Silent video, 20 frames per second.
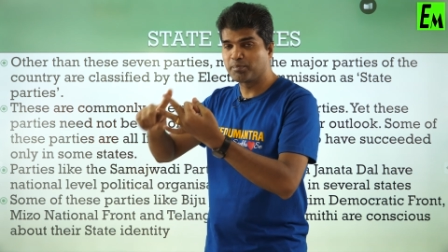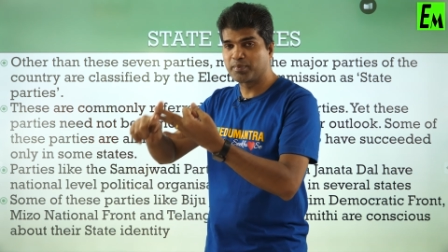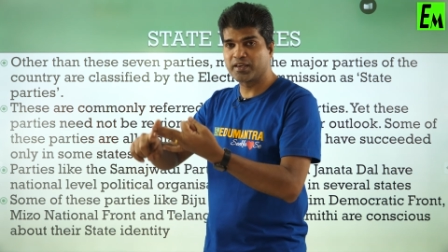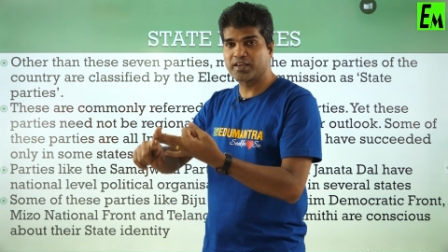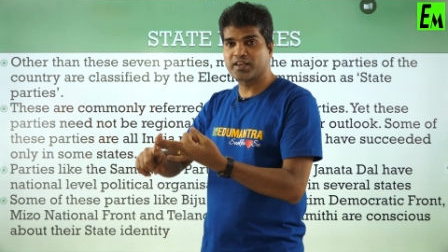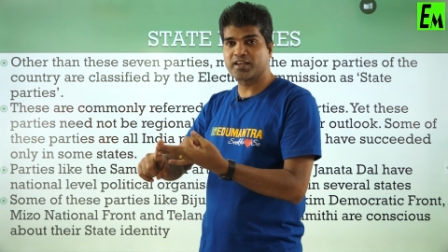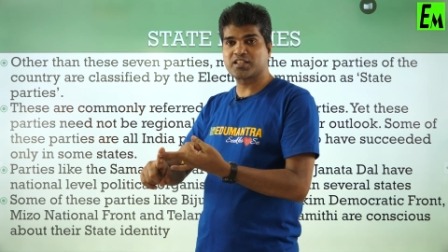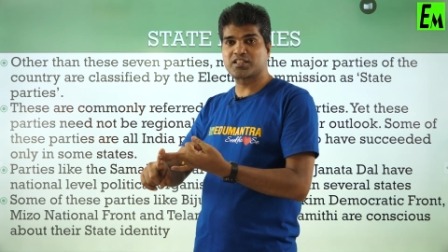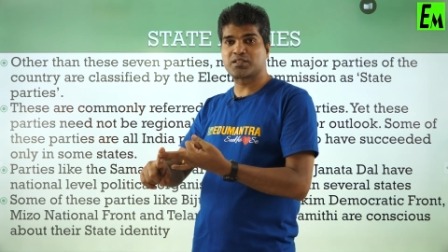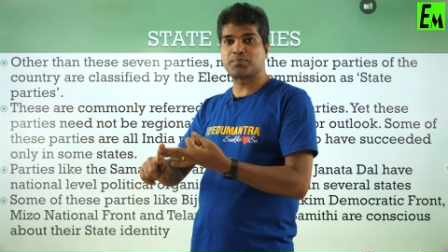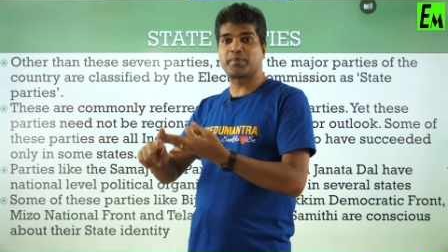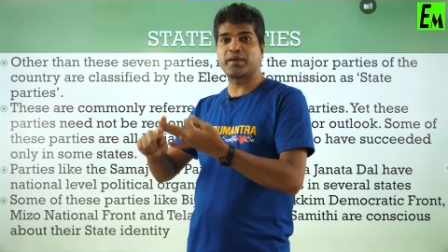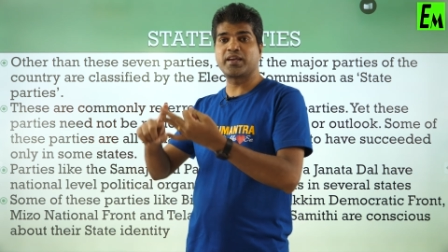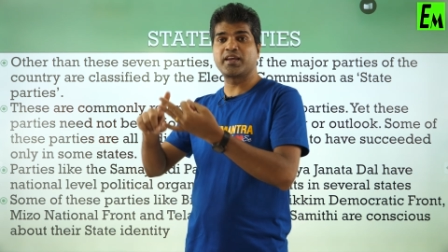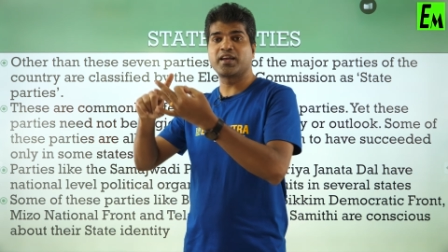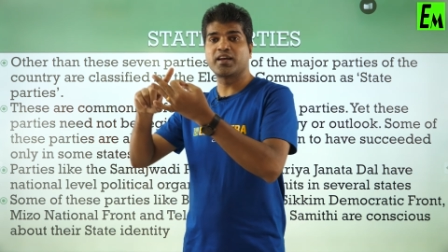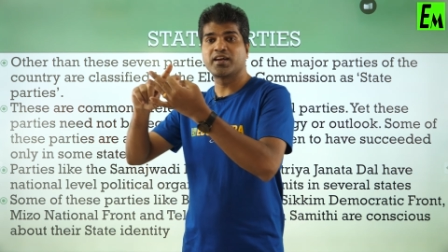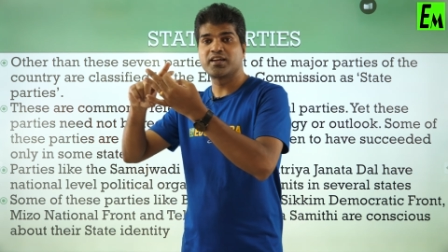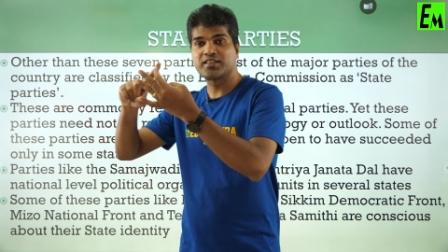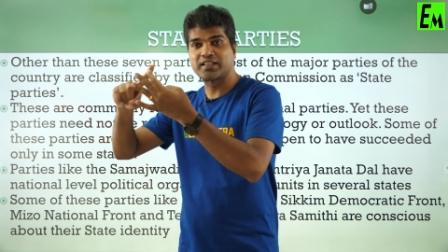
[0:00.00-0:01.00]

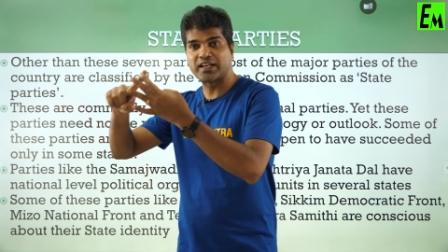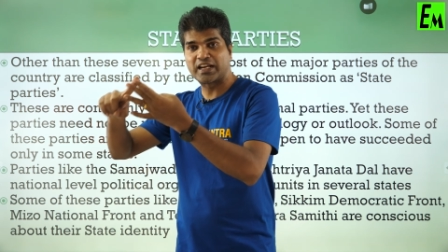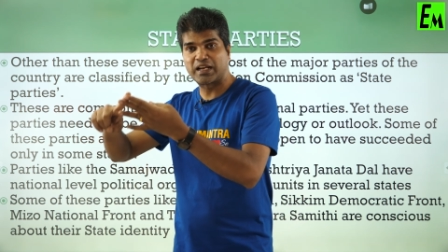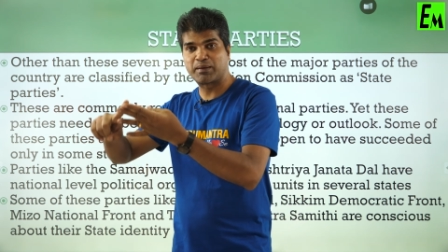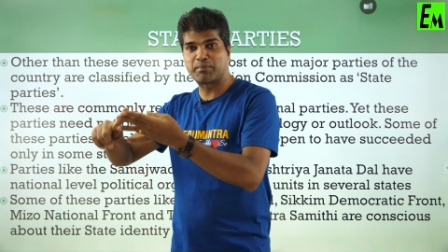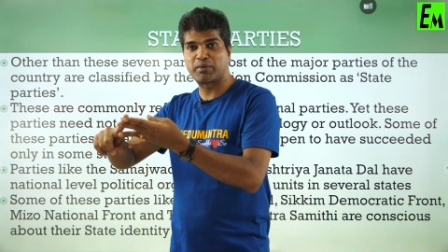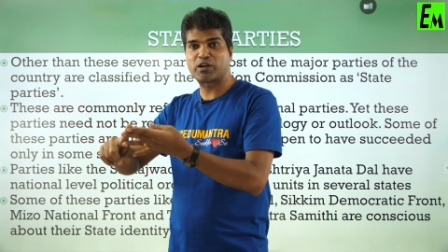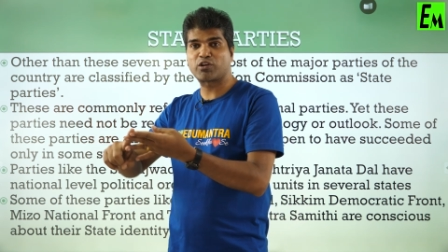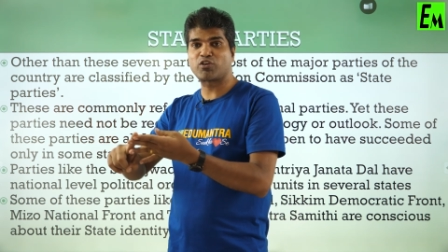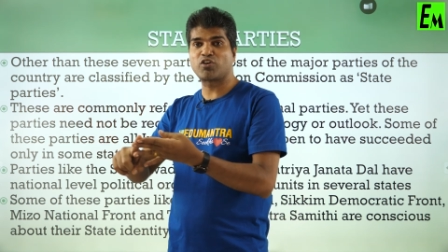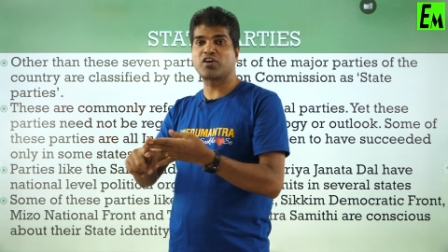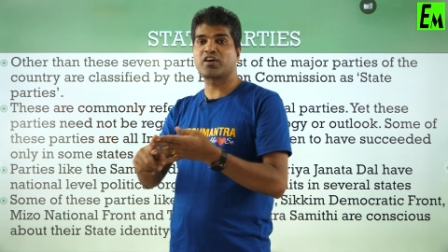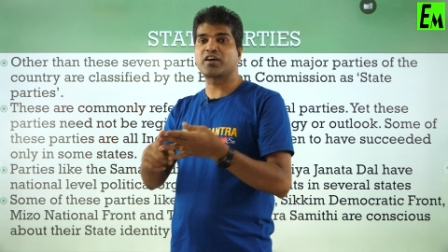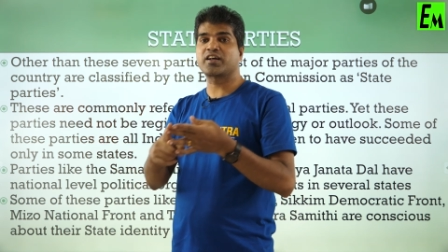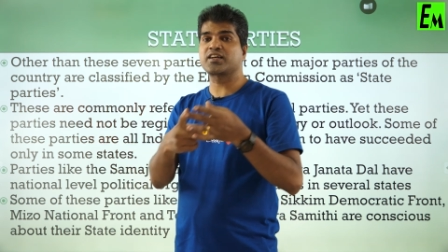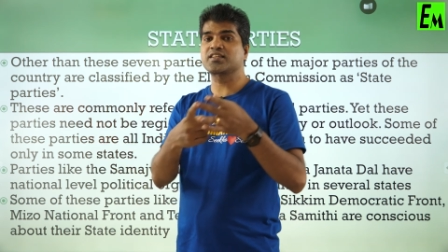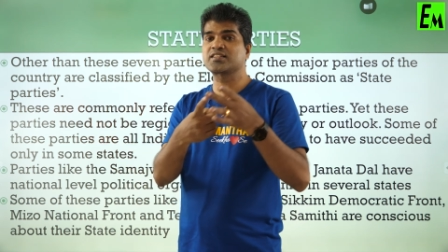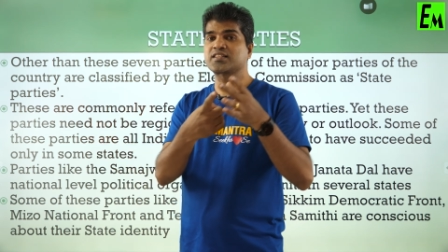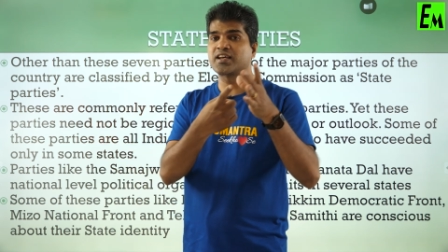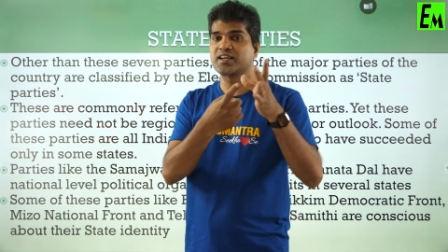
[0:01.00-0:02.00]
BSP, Trinamool
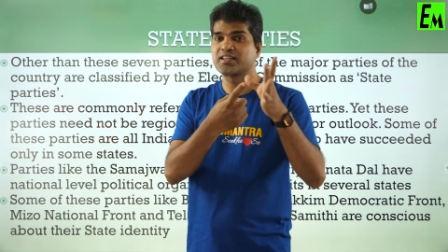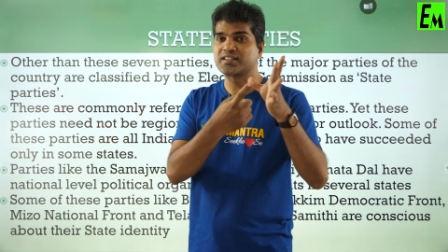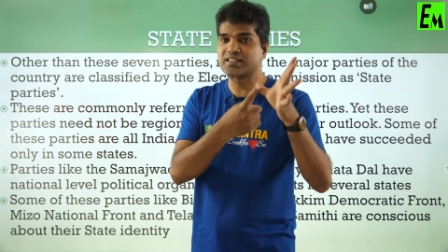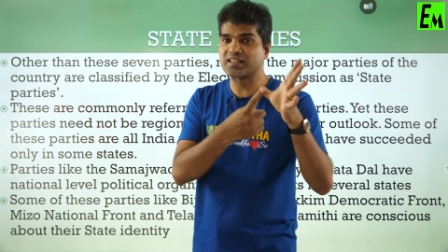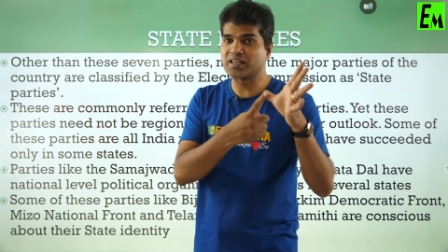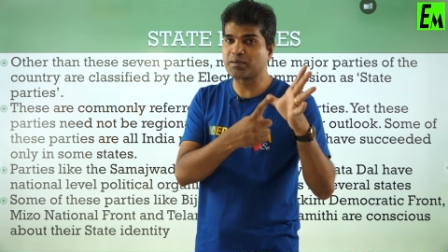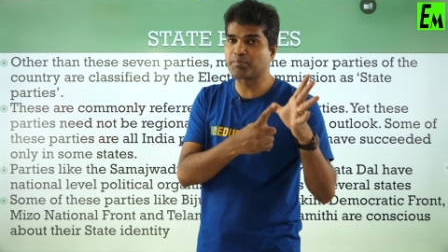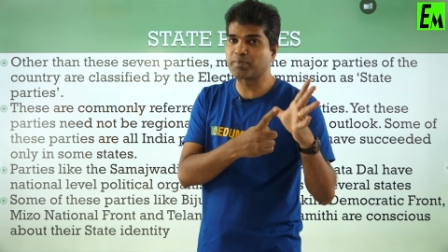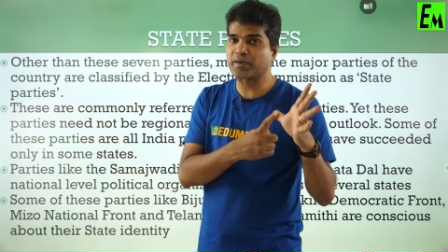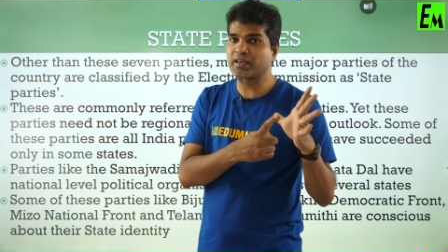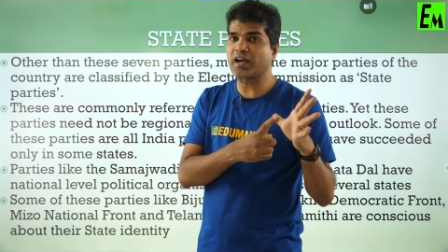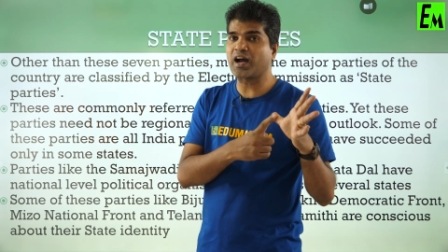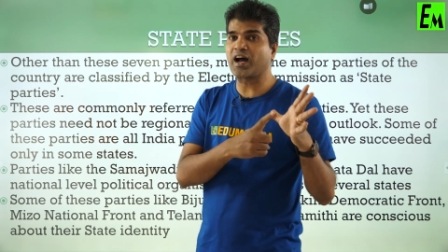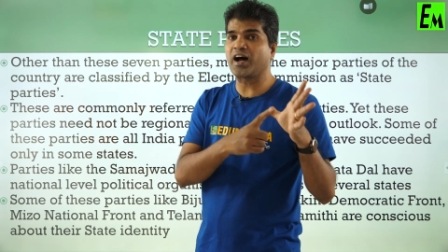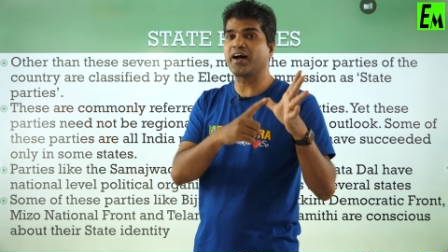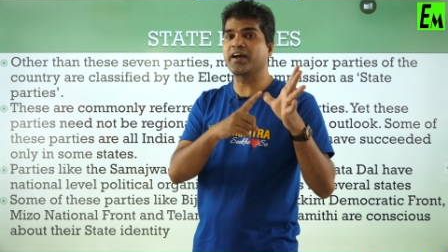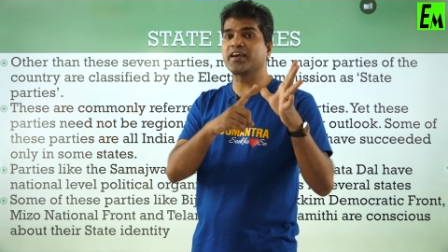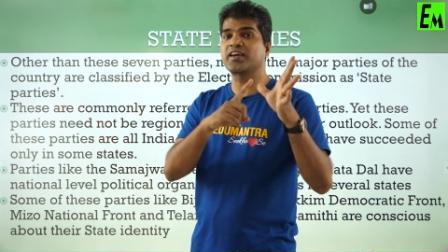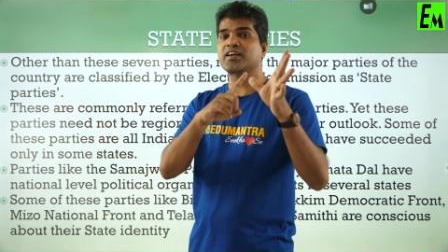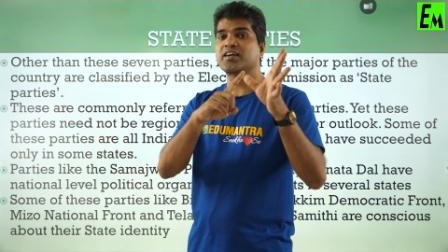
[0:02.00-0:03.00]
Congress,
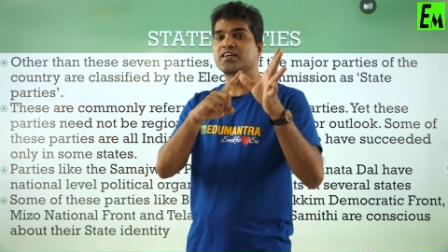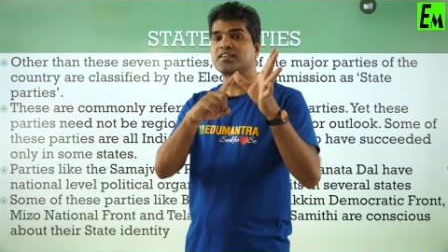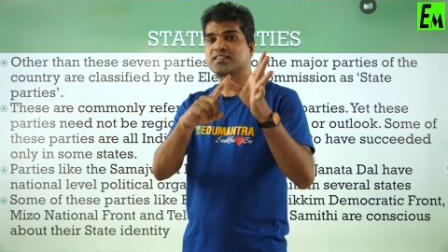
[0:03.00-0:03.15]
CPI,